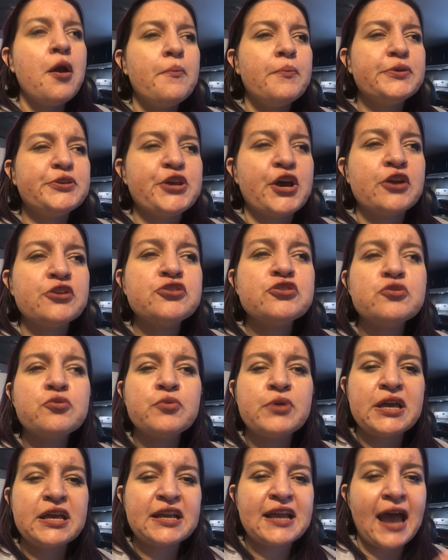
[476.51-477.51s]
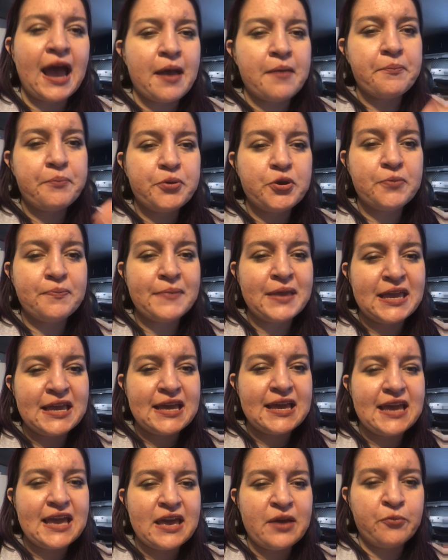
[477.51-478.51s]
But Dr. Gwen put
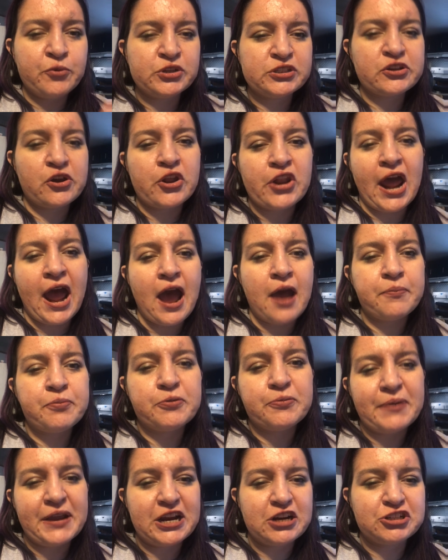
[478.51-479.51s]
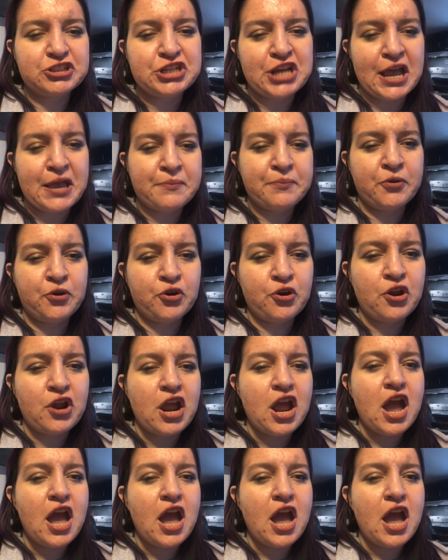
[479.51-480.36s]
me in what's called a Hyperbaric Chamber